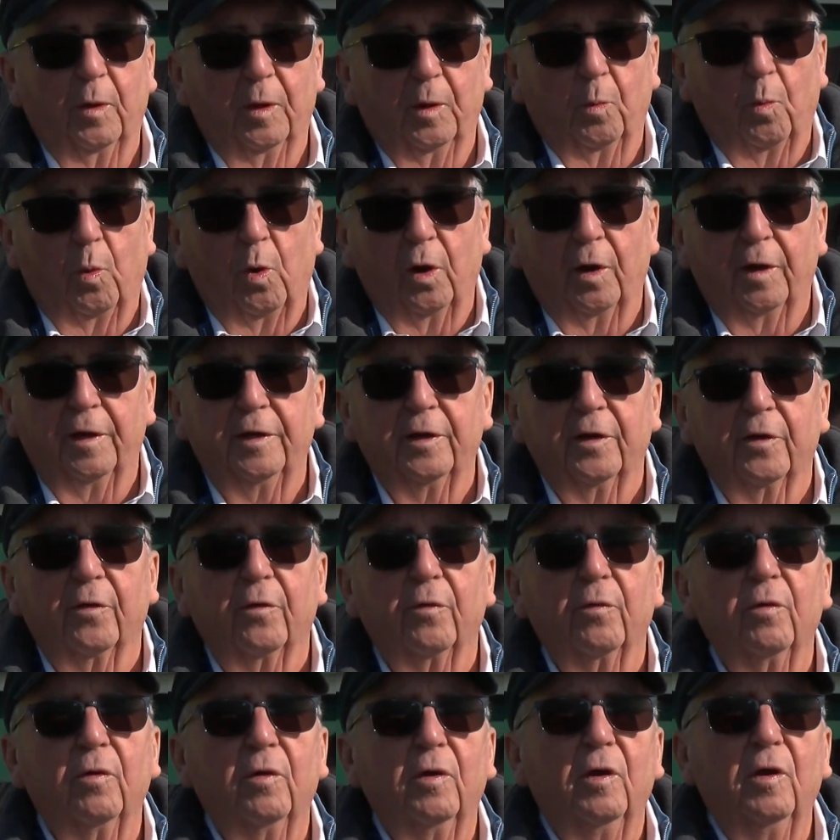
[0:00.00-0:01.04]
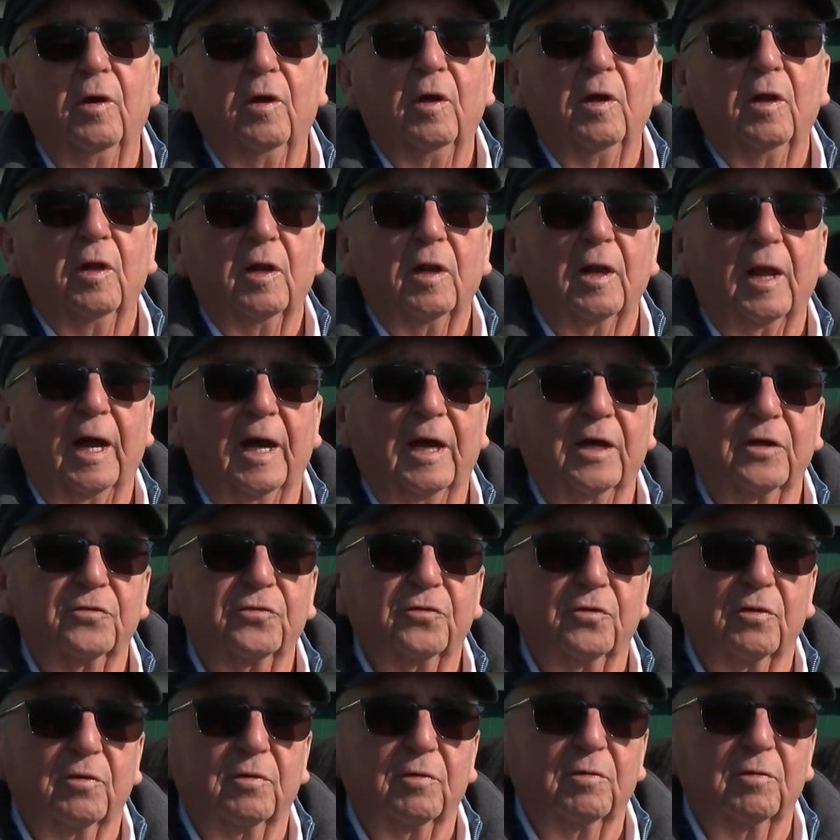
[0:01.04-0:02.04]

he won here last